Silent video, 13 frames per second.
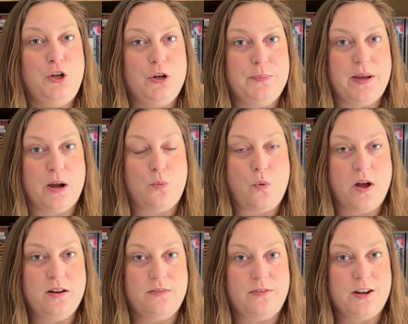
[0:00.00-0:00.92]
can pick
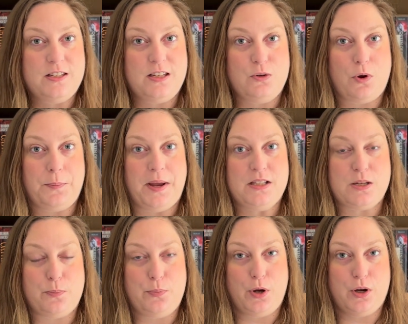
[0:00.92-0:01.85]
one fantasy romance
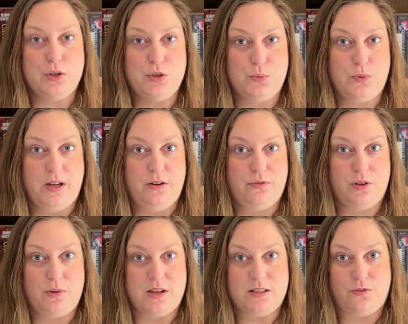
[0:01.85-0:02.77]
book to read for
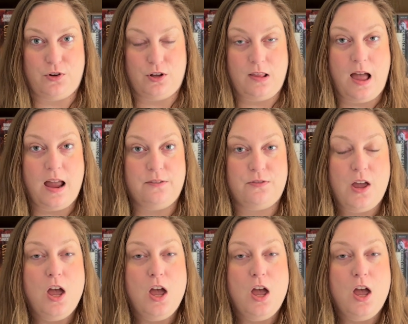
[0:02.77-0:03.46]
the rest of your life.